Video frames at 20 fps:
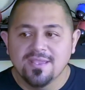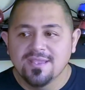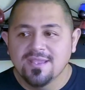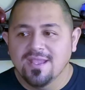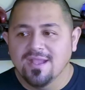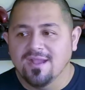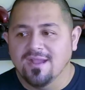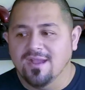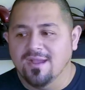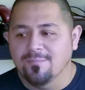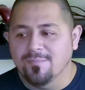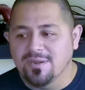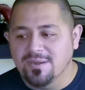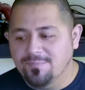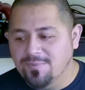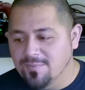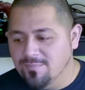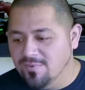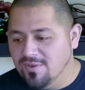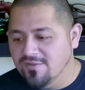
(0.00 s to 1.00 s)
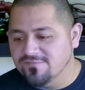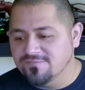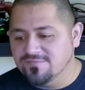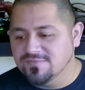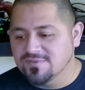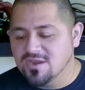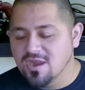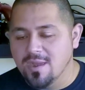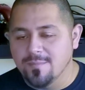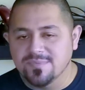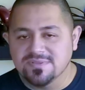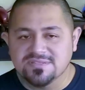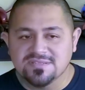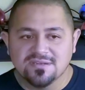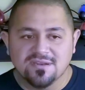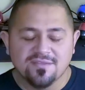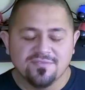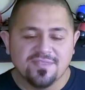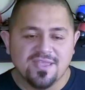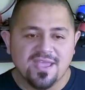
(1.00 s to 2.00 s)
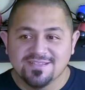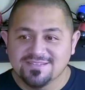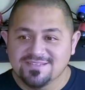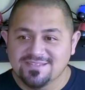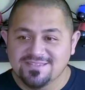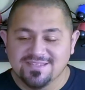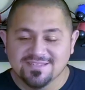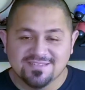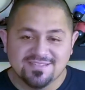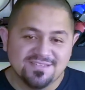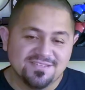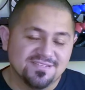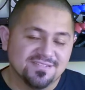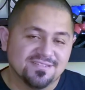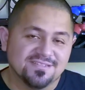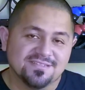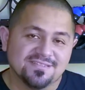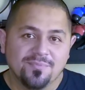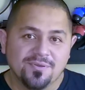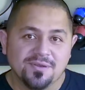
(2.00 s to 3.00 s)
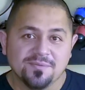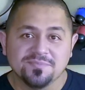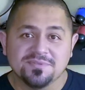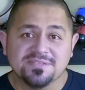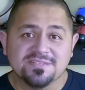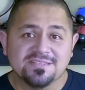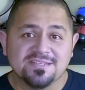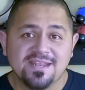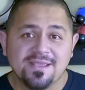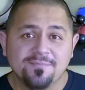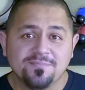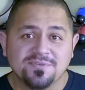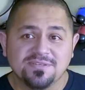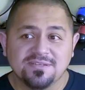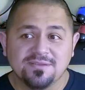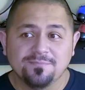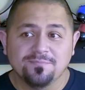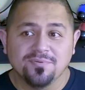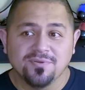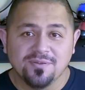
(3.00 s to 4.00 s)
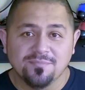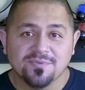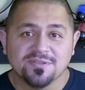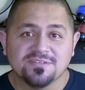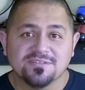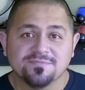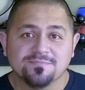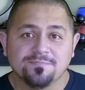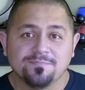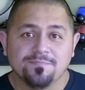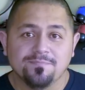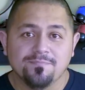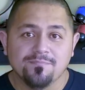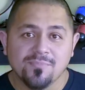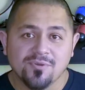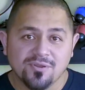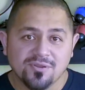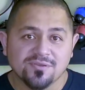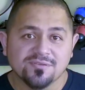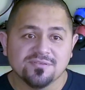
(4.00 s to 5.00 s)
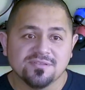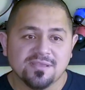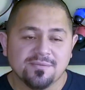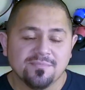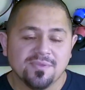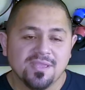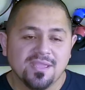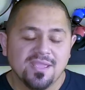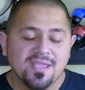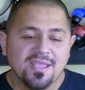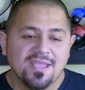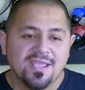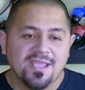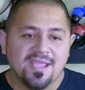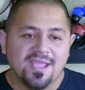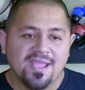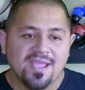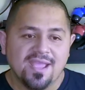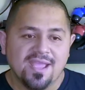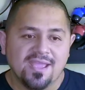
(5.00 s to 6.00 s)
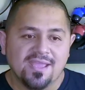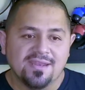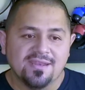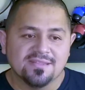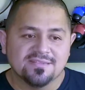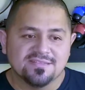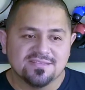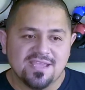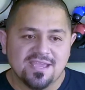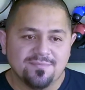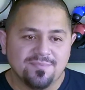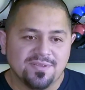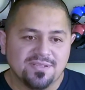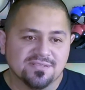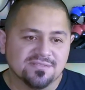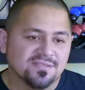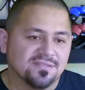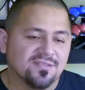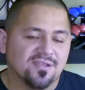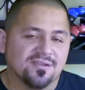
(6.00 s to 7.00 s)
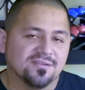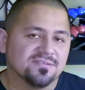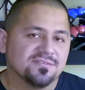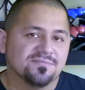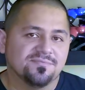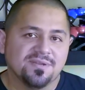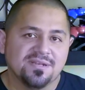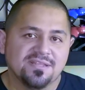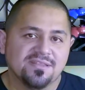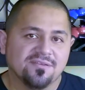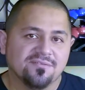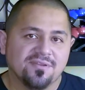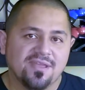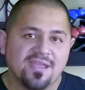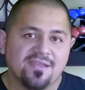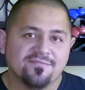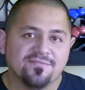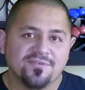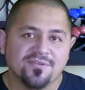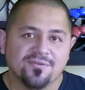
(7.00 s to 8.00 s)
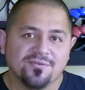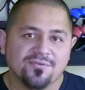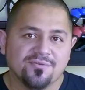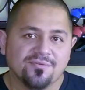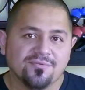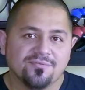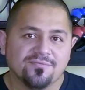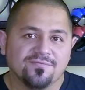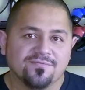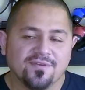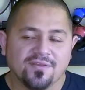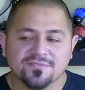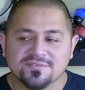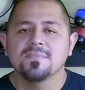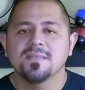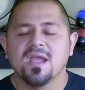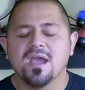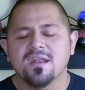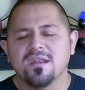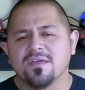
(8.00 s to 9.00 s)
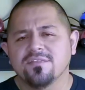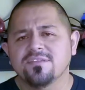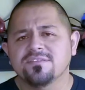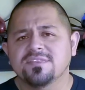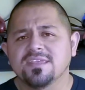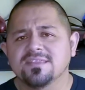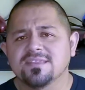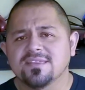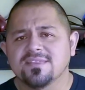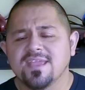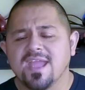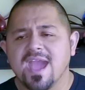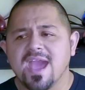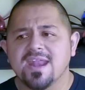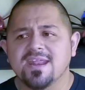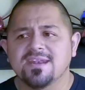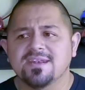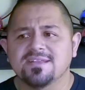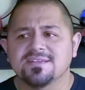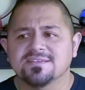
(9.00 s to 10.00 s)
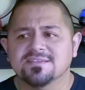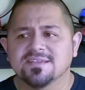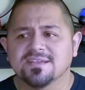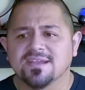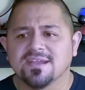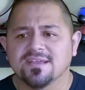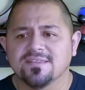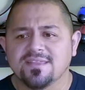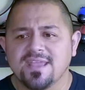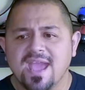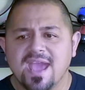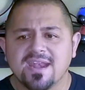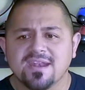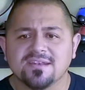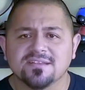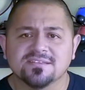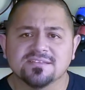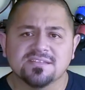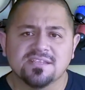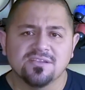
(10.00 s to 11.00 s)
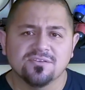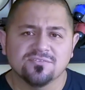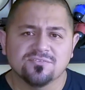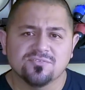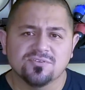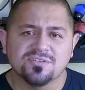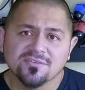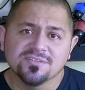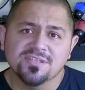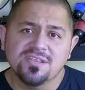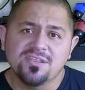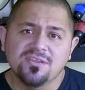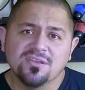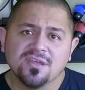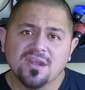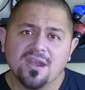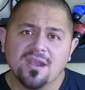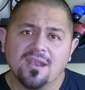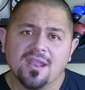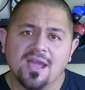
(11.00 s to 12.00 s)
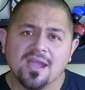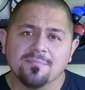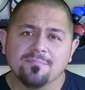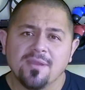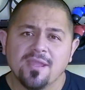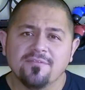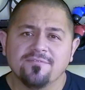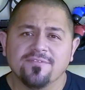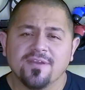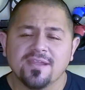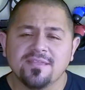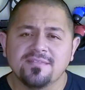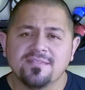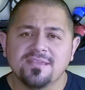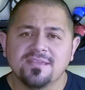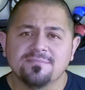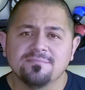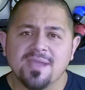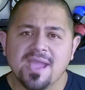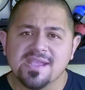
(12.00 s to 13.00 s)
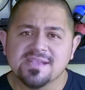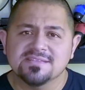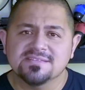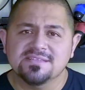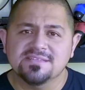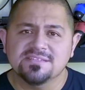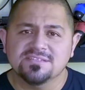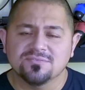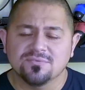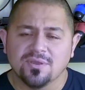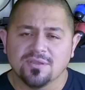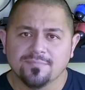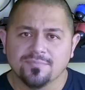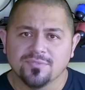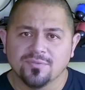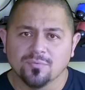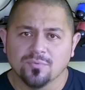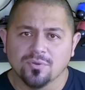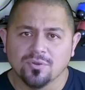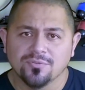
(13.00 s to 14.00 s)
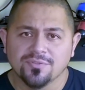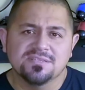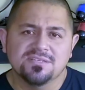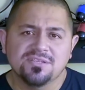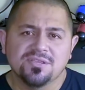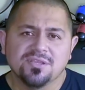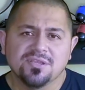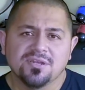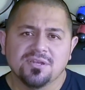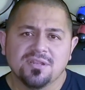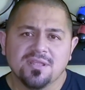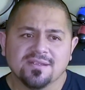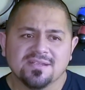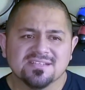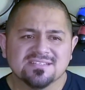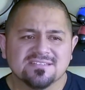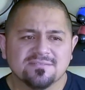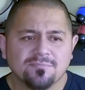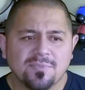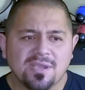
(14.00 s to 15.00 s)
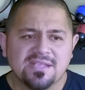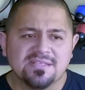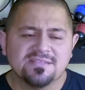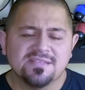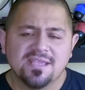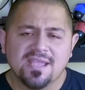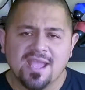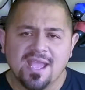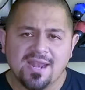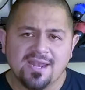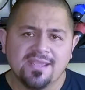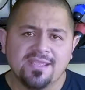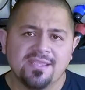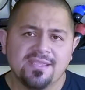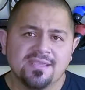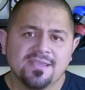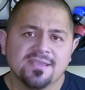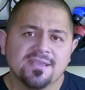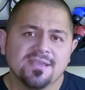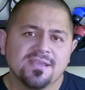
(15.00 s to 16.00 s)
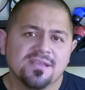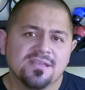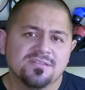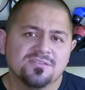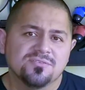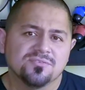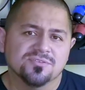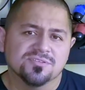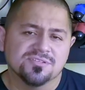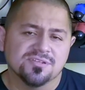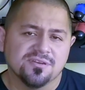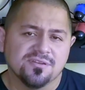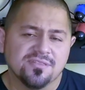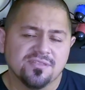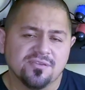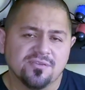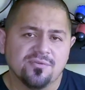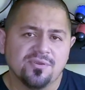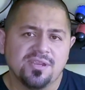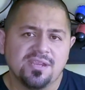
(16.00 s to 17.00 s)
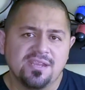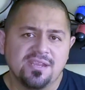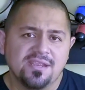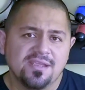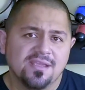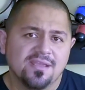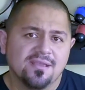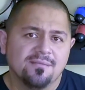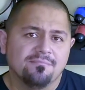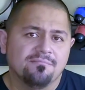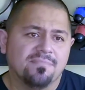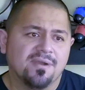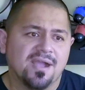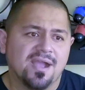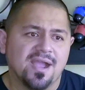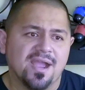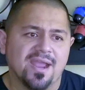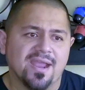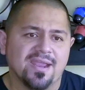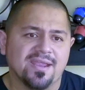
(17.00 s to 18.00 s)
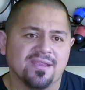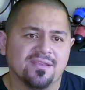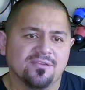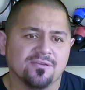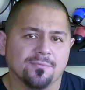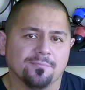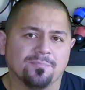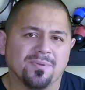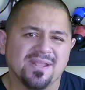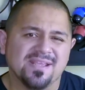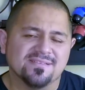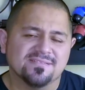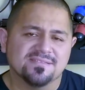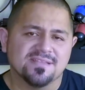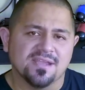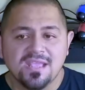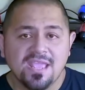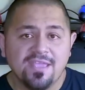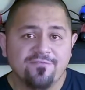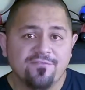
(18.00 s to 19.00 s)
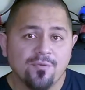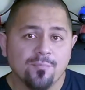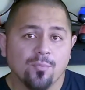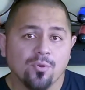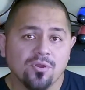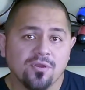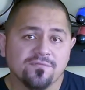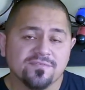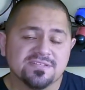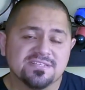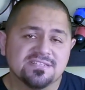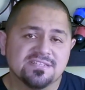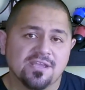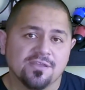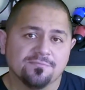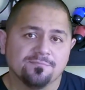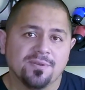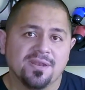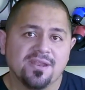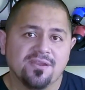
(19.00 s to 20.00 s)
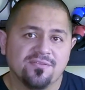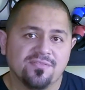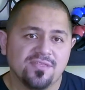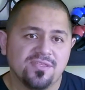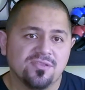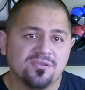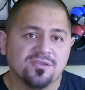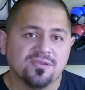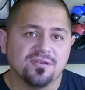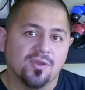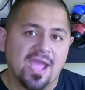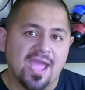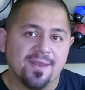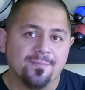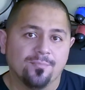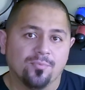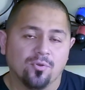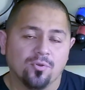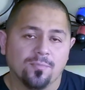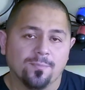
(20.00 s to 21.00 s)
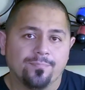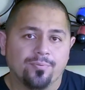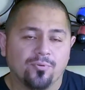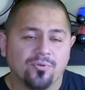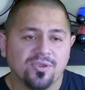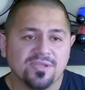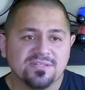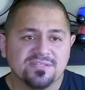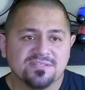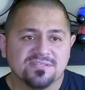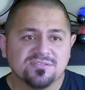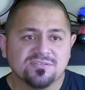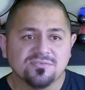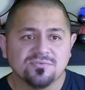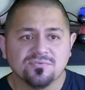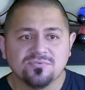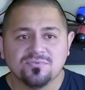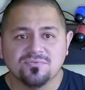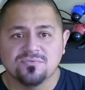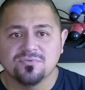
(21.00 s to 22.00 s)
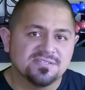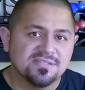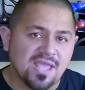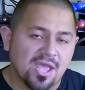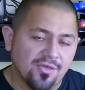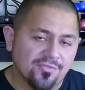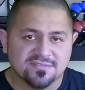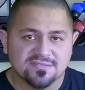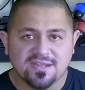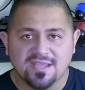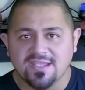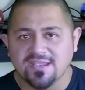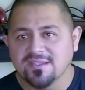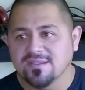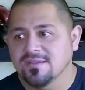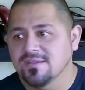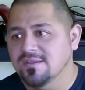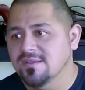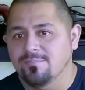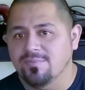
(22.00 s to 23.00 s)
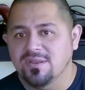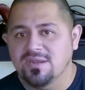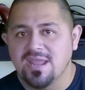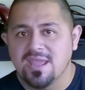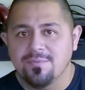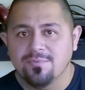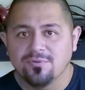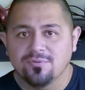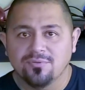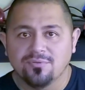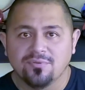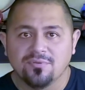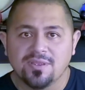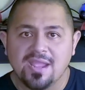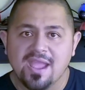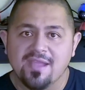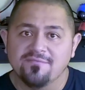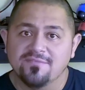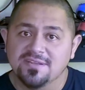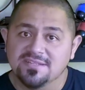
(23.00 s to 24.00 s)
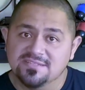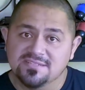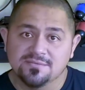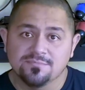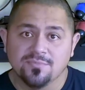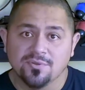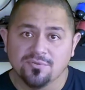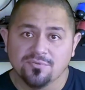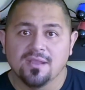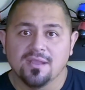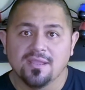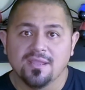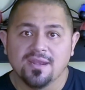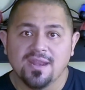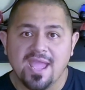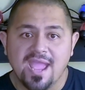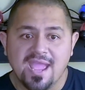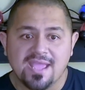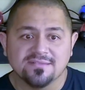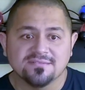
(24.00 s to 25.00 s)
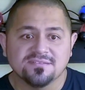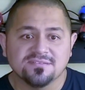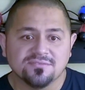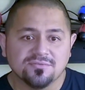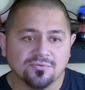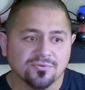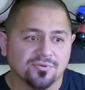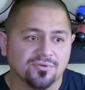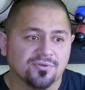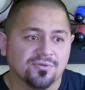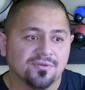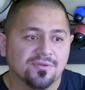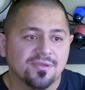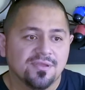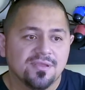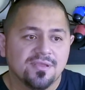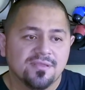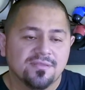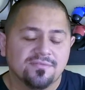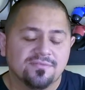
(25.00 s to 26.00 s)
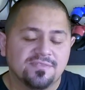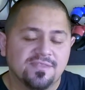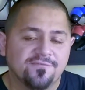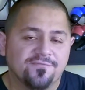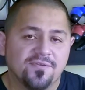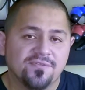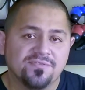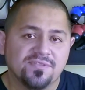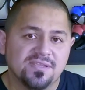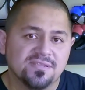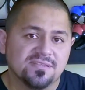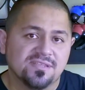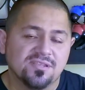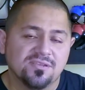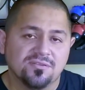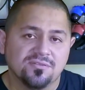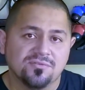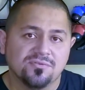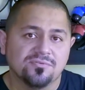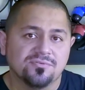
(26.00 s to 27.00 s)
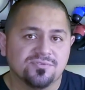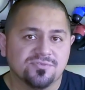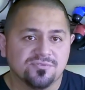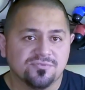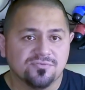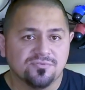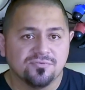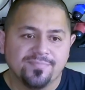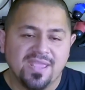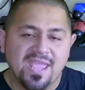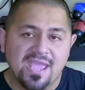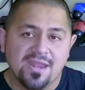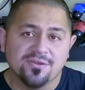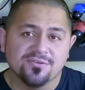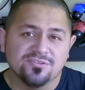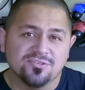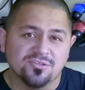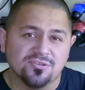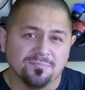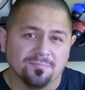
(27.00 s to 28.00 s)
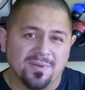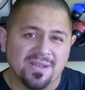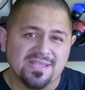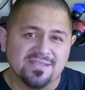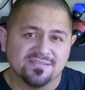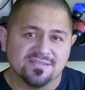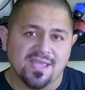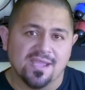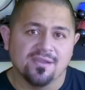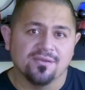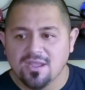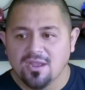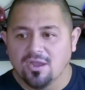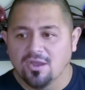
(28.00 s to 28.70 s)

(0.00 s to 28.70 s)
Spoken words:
Many people have commented on that. She doesn't just put them to sleep, she pretty much murders them. And it's sad because the dogs really don't have no fault. Another thing that they added is they added a skill tree so that you could unlock by finding magazines throughout the world. You could customize Ellie to a certain degree by your playstyle. If you're more of a stealth player, then you could add more points to stealth, like being able to have listen mode enhanced or different things that you could do to cater to your playstyle.